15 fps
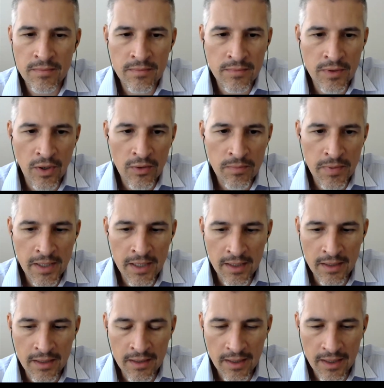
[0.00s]
not
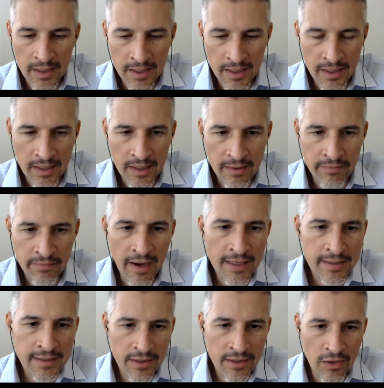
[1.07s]
being
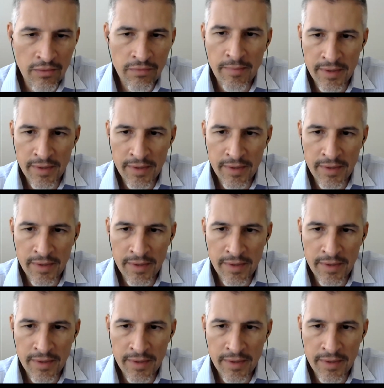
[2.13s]
fast enough.